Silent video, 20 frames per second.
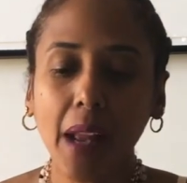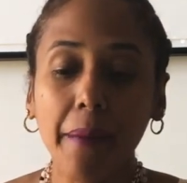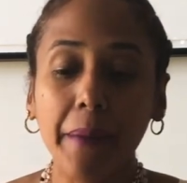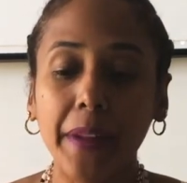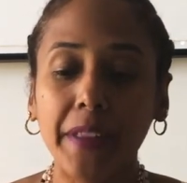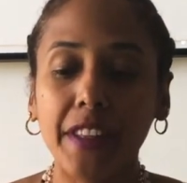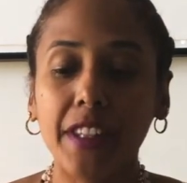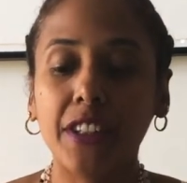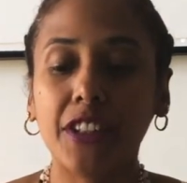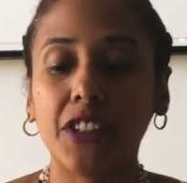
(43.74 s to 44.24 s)

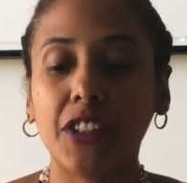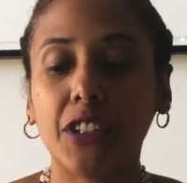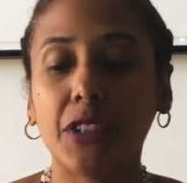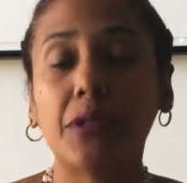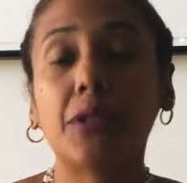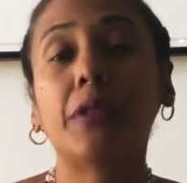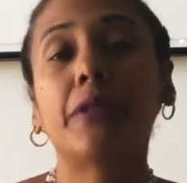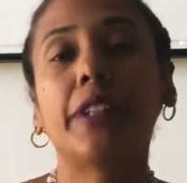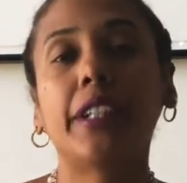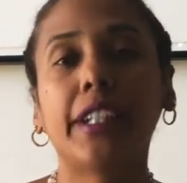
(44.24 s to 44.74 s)
But these
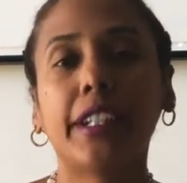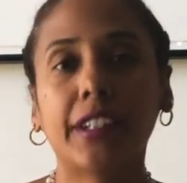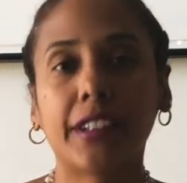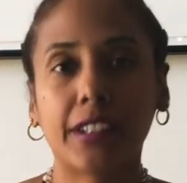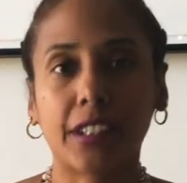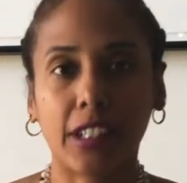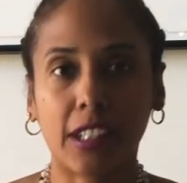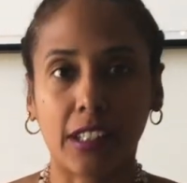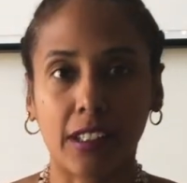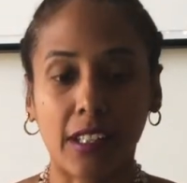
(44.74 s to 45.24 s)
general
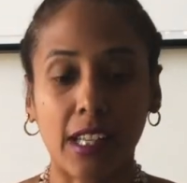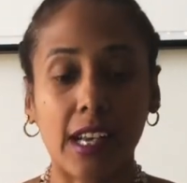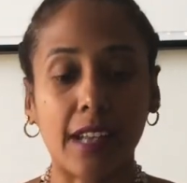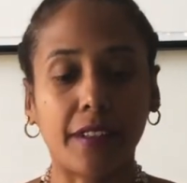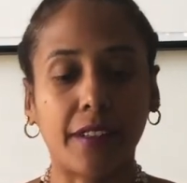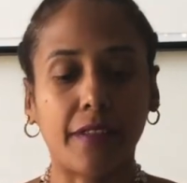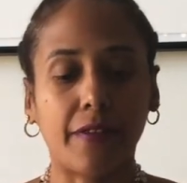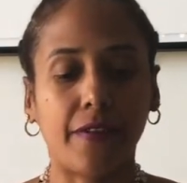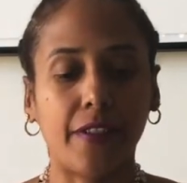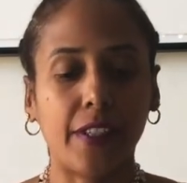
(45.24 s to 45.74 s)
readings are
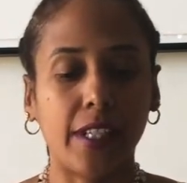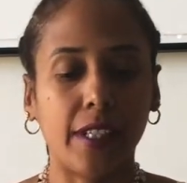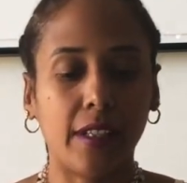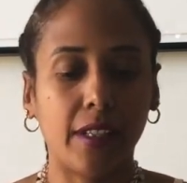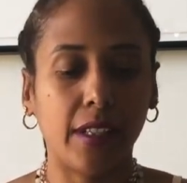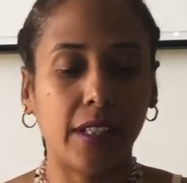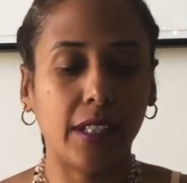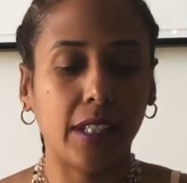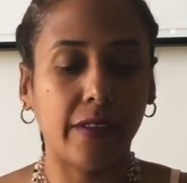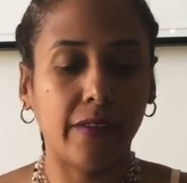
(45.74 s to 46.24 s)
lots of fun
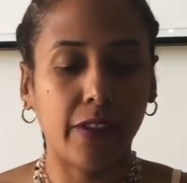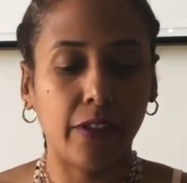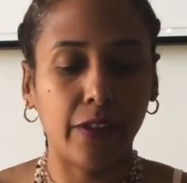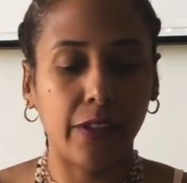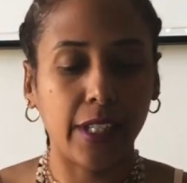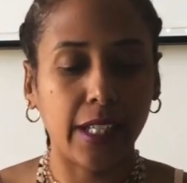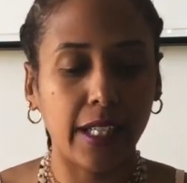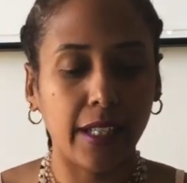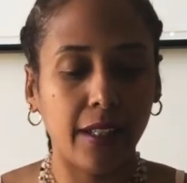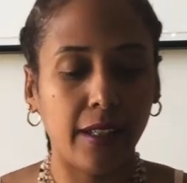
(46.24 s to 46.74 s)
and give you
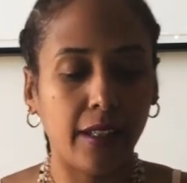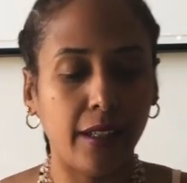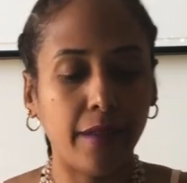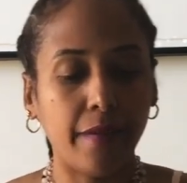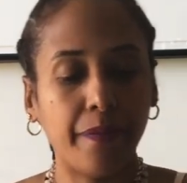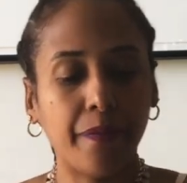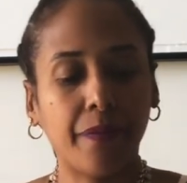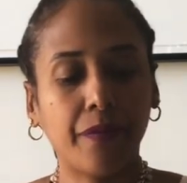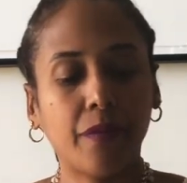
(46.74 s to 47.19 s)
an idea.